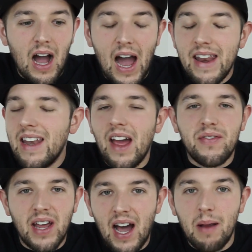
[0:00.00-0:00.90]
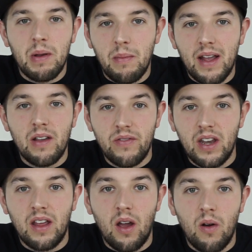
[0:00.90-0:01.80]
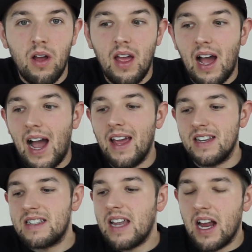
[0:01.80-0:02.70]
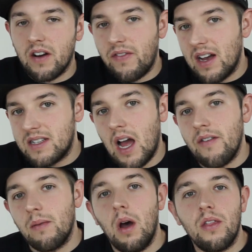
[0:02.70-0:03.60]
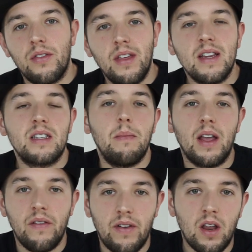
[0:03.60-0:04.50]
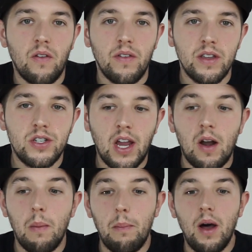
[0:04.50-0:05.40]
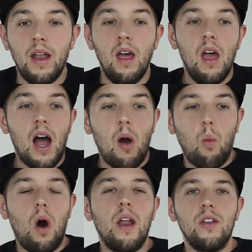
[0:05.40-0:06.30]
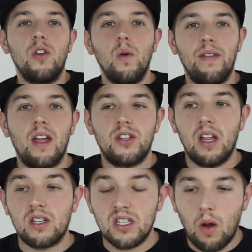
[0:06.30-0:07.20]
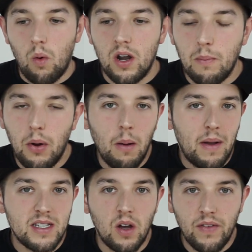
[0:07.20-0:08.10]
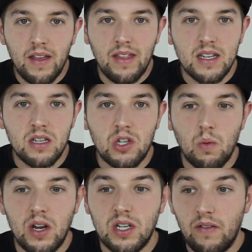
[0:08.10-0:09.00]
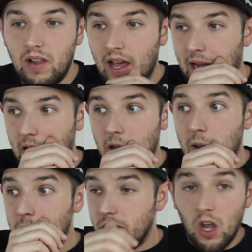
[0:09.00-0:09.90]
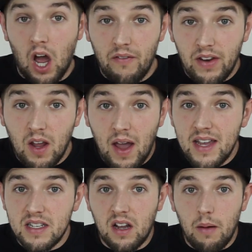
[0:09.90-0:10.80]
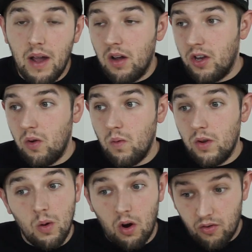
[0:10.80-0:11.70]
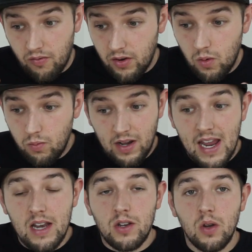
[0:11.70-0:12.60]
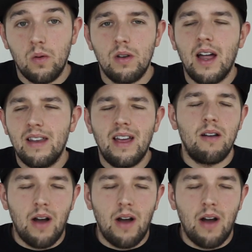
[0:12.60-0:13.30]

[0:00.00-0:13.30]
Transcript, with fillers: I didn't have time to make a video. I had to sacrifice time from other things to make a video for this channel, but I wanted to in that challenge, because I wanted to put myself in that situation of like, a video has to come out. You you are you need to, not, I